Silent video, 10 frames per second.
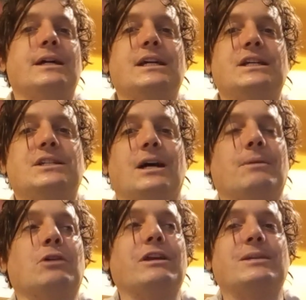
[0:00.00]
He's
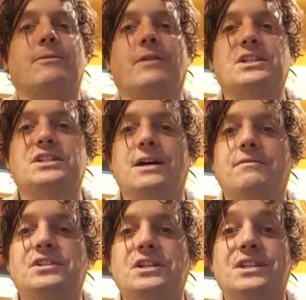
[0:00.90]
agreed to provide
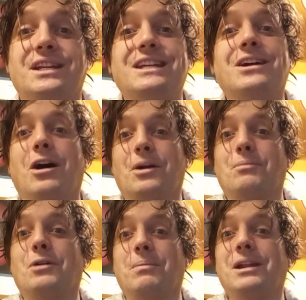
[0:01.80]
services that he can't
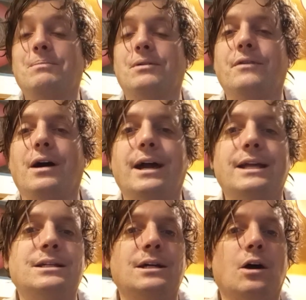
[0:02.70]
properly
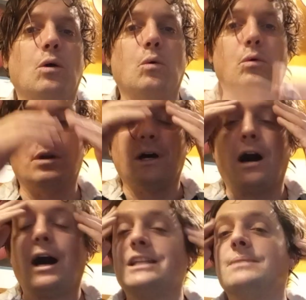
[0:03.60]
provide, or
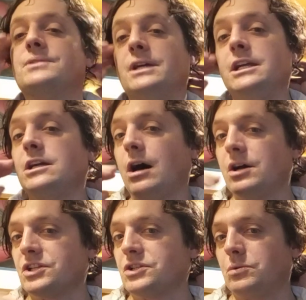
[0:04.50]
items that he
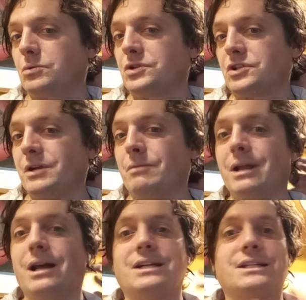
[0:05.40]
can't source, or he
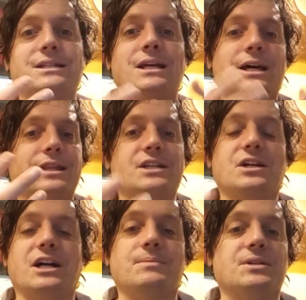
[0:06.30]
realizes those
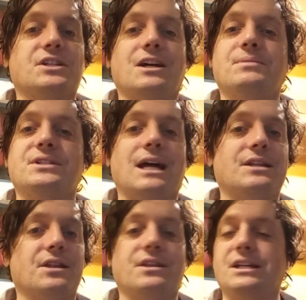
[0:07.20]
items are substandard,
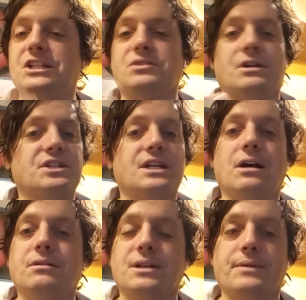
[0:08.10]
the things he's trying to
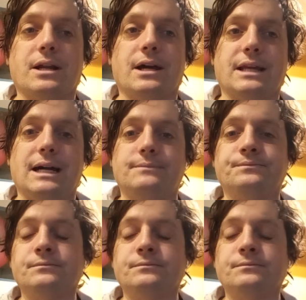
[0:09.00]
sell, something like that.